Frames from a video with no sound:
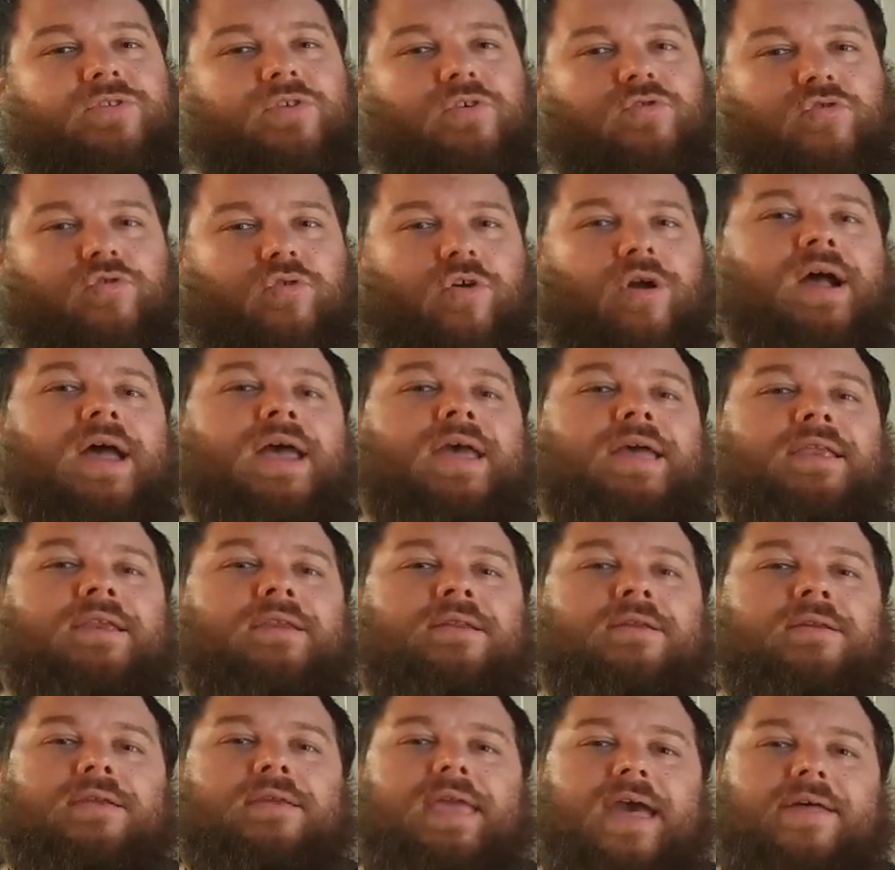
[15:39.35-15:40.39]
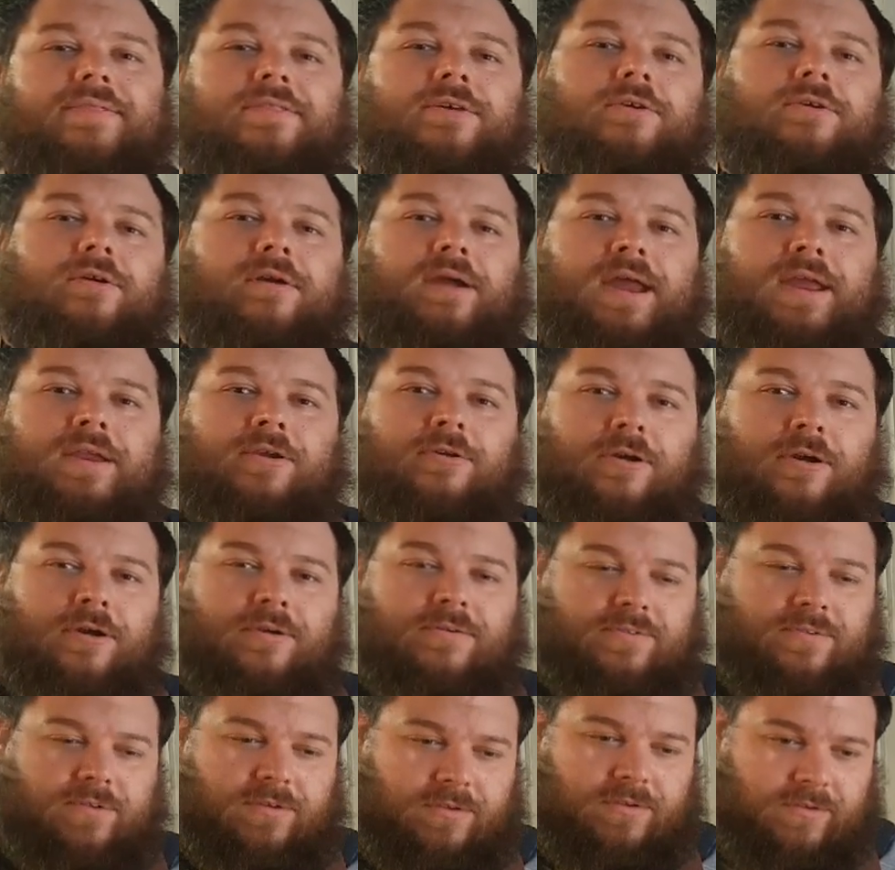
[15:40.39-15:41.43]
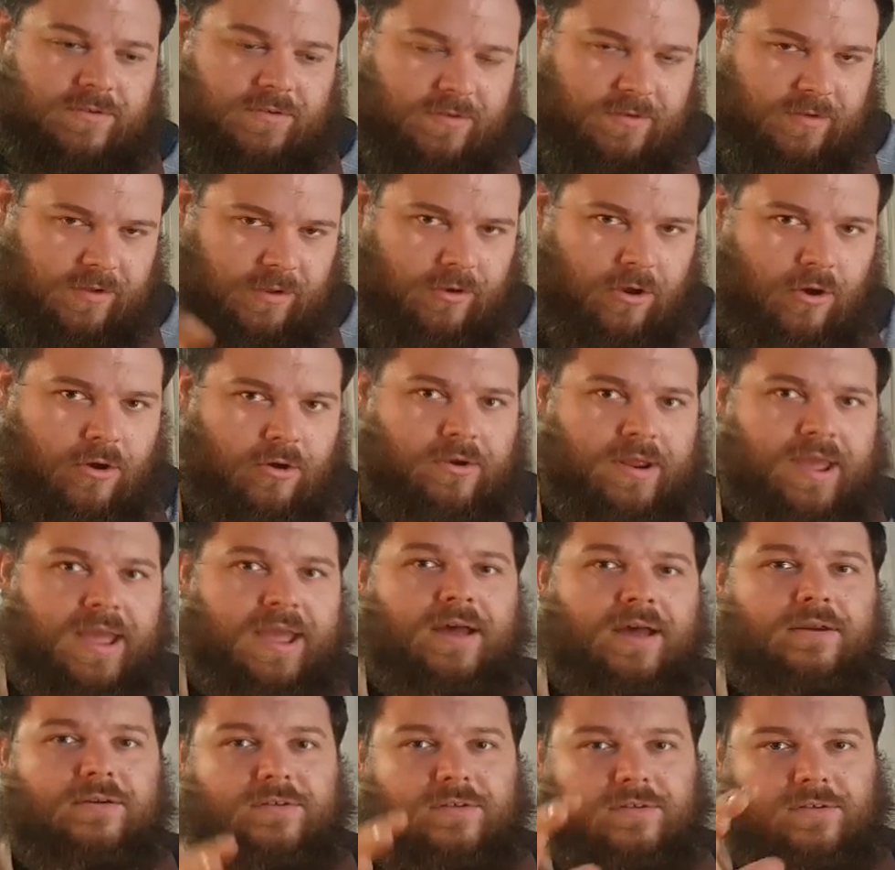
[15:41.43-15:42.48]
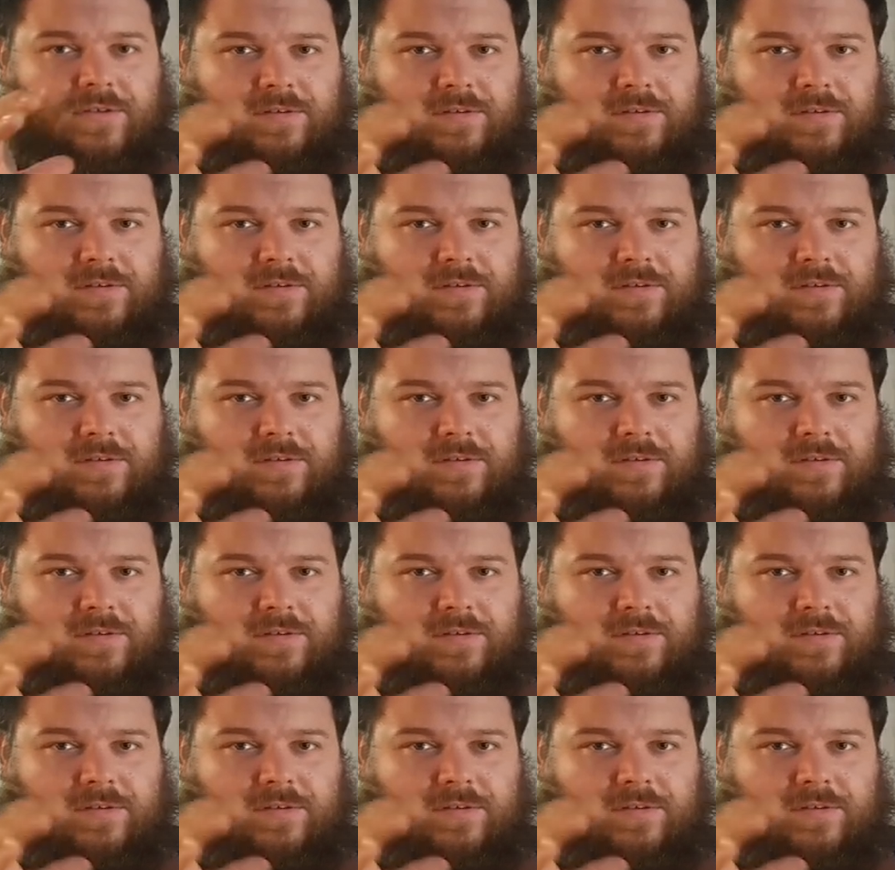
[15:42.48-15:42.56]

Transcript: to try and get the grain growth to slow down,